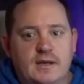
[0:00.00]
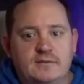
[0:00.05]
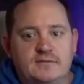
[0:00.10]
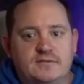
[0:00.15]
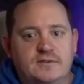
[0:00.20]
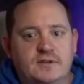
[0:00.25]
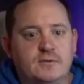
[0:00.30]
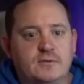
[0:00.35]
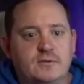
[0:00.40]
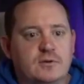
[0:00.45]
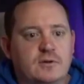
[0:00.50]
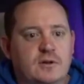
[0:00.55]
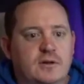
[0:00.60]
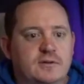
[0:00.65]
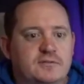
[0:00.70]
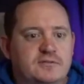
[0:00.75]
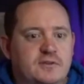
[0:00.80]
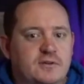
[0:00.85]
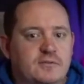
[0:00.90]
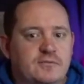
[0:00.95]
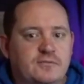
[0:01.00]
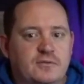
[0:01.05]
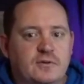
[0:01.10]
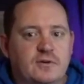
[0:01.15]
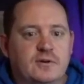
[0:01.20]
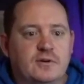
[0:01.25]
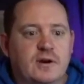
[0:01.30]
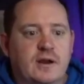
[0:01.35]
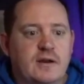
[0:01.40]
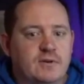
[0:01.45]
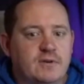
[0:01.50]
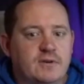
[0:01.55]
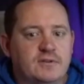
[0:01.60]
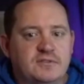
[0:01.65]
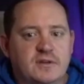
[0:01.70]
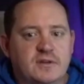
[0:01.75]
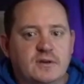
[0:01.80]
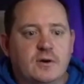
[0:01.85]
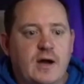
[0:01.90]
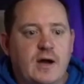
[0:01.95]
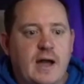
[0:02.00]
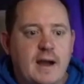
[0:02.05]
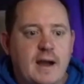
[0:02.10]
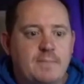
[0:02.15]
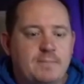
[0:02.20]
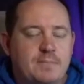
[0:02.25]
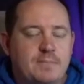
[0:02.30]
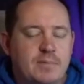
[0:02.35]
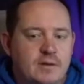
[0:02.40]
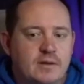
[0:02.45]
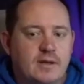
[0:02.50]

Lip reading: a single cluster for every single app,